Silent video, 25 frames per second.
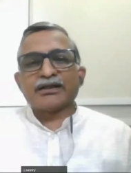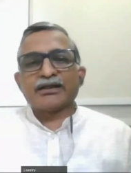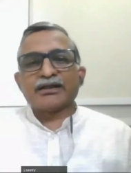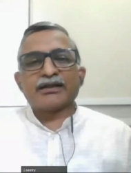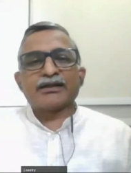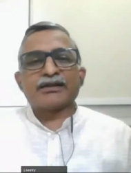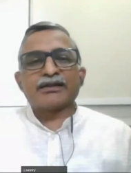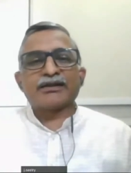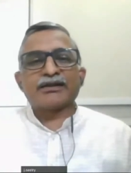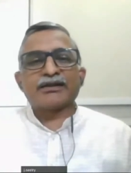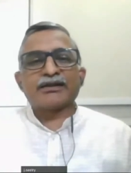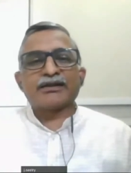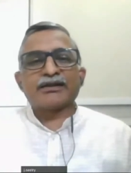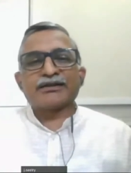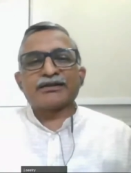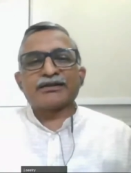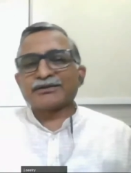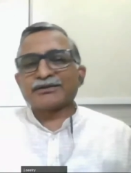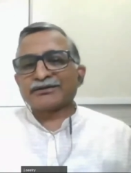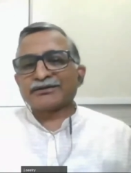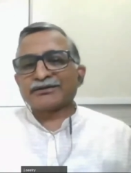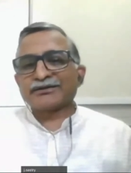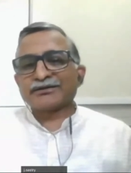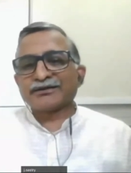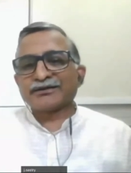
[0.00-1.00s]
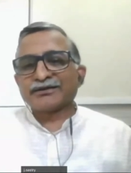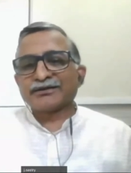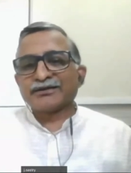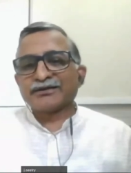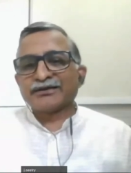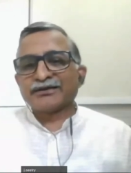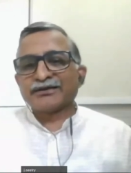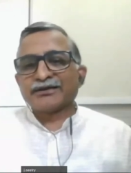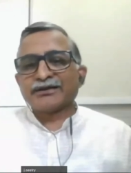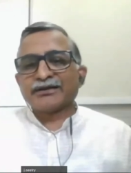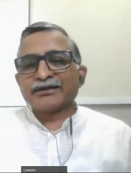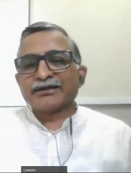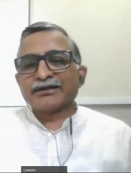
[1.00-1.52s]
uh,
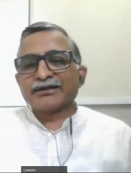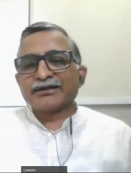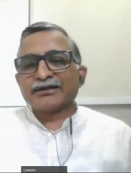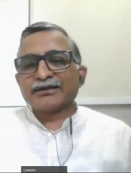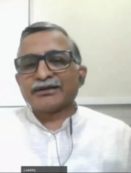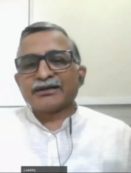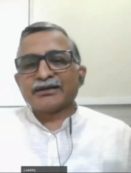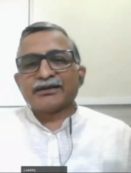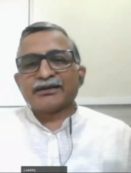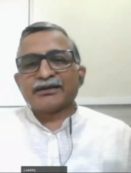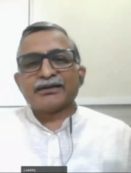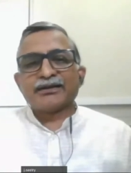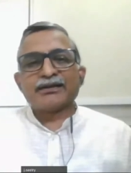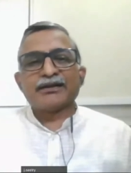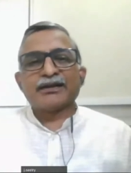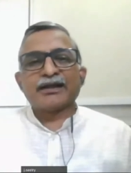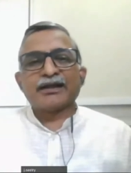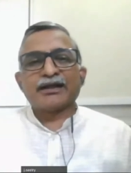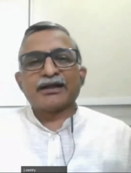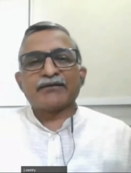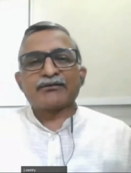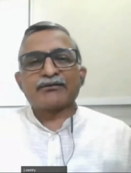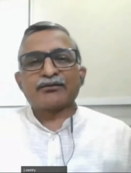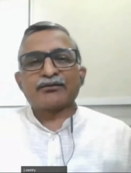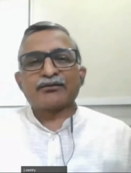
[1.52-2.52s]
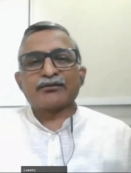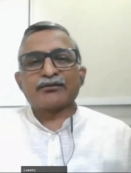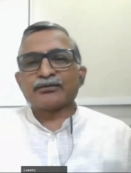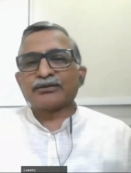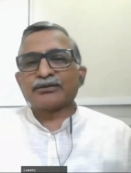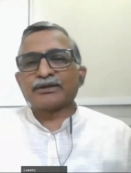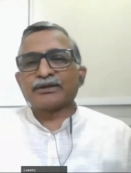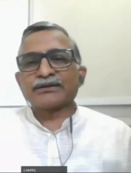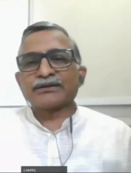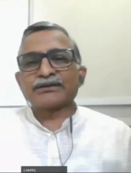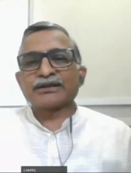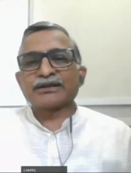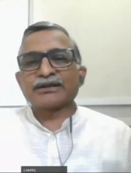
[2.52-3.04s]
in the
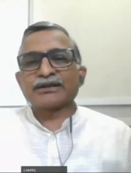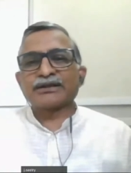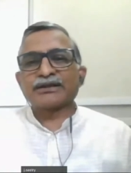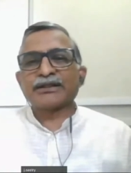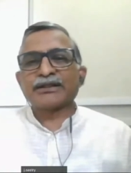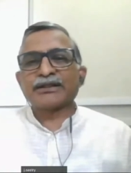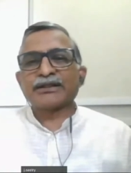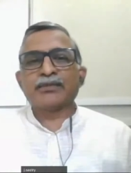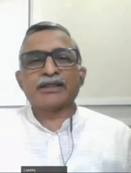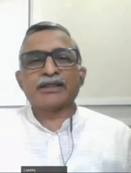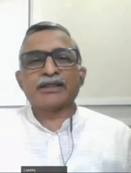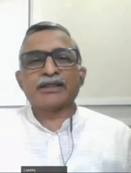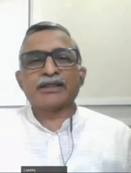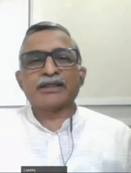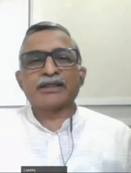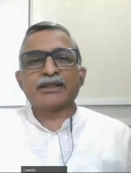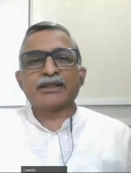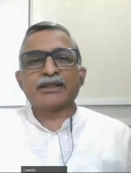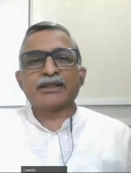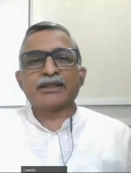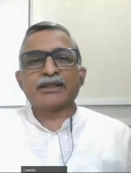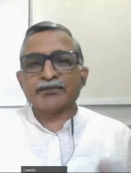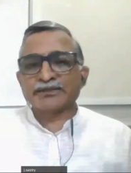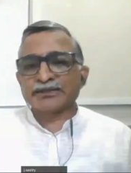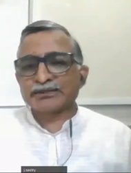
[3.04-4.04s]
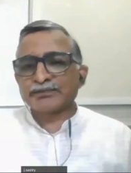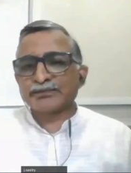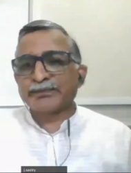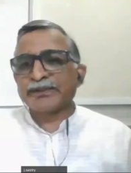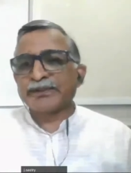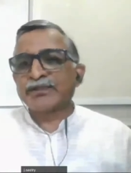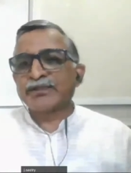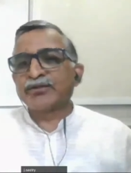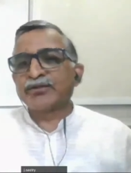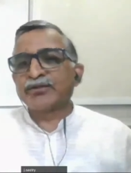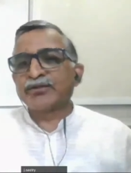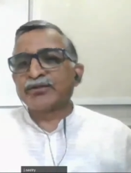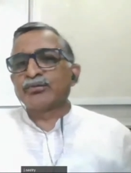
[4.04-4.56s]
afternoon. Just I came back and I was
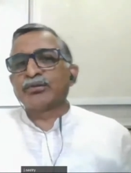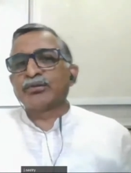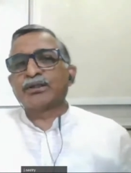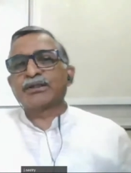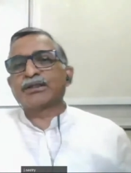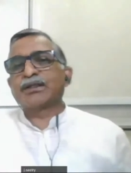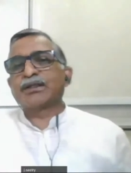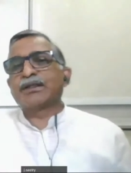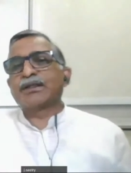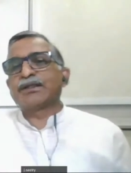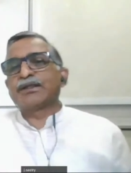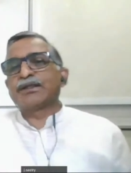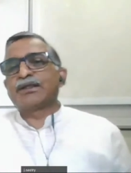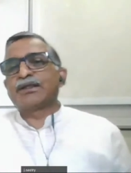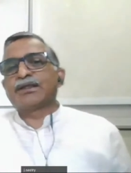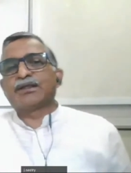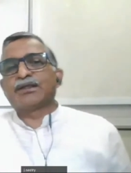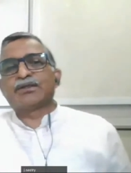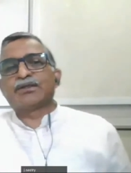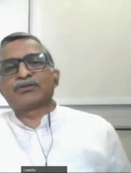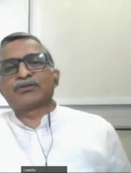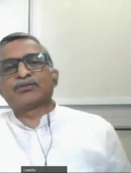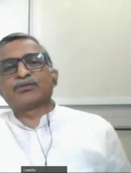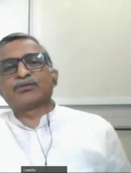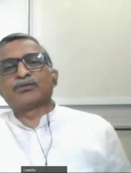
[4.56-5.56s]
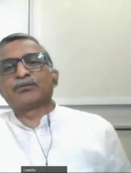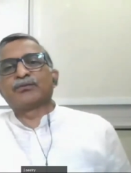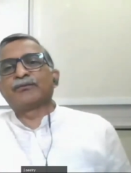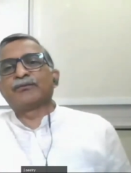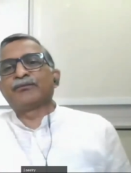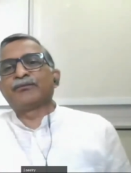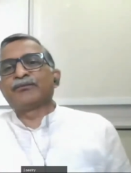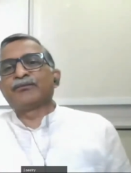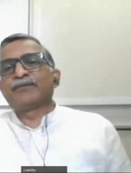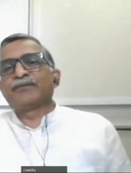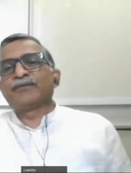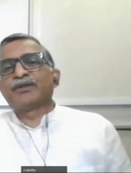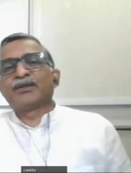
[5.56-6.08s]
speaking to Dr. Katyar
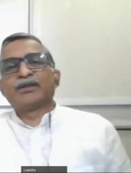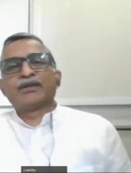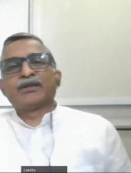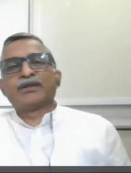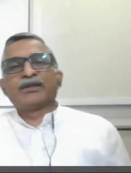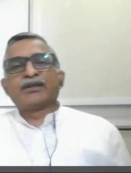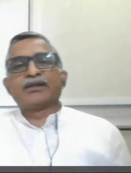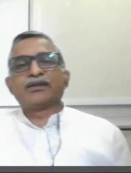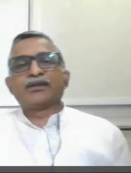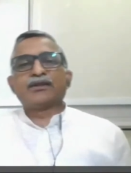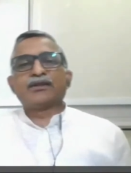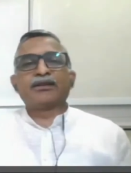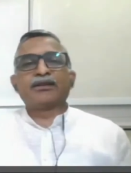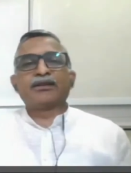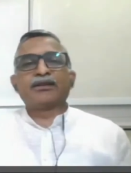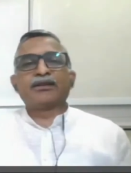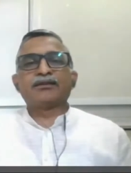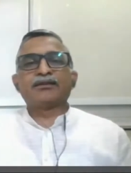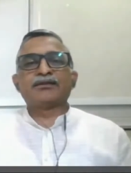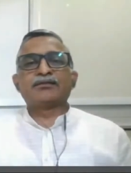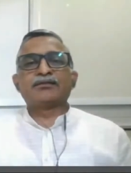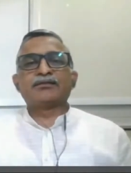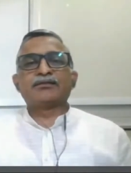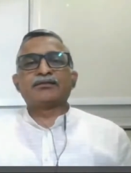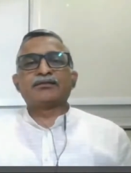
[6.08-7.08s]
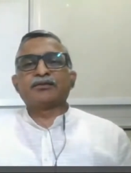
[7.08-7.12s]
also he he's,